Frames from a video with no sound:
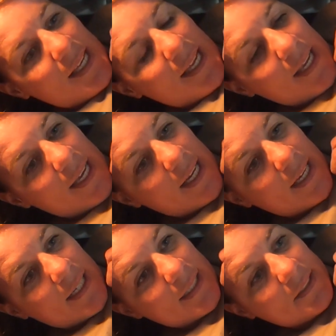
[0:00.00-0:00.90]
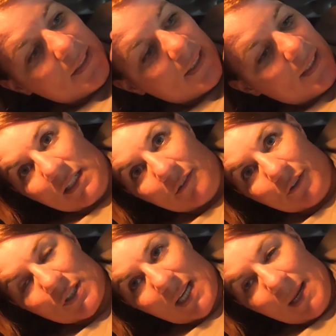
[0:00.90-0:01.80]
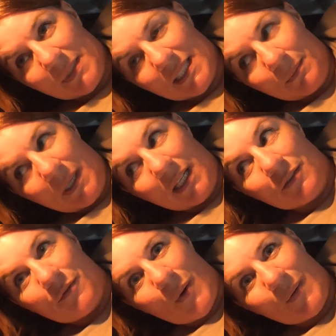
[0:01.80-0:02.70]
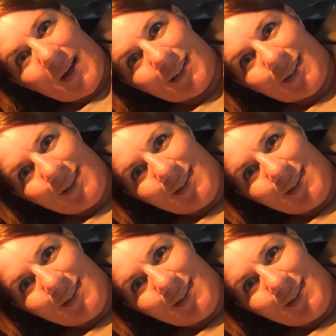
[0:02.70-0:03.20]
and first time sleeping in the 4Runner.